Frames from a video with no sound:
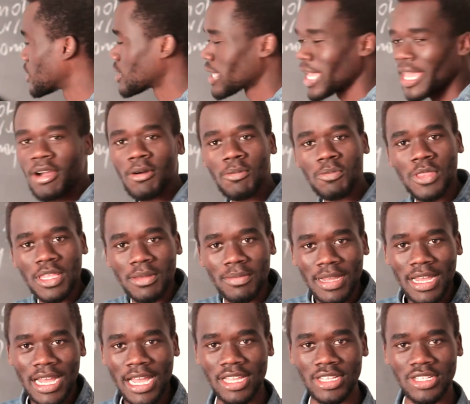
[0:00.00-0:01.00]
help
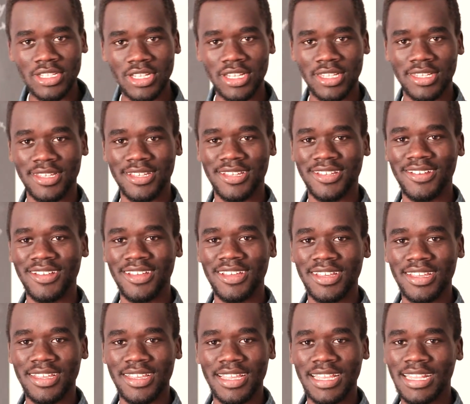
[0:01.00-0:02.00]
them? Actually,
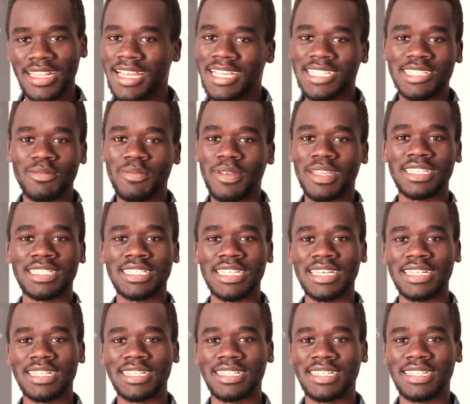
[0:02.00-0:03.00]
It doesn't make
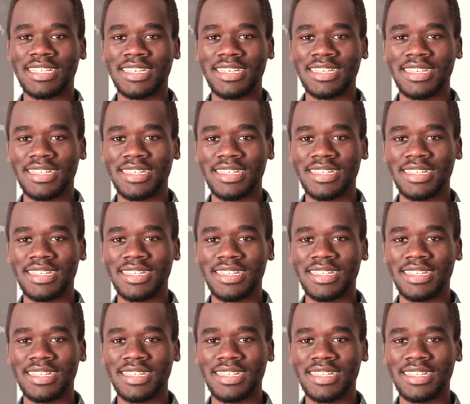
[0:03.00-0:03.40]
sense.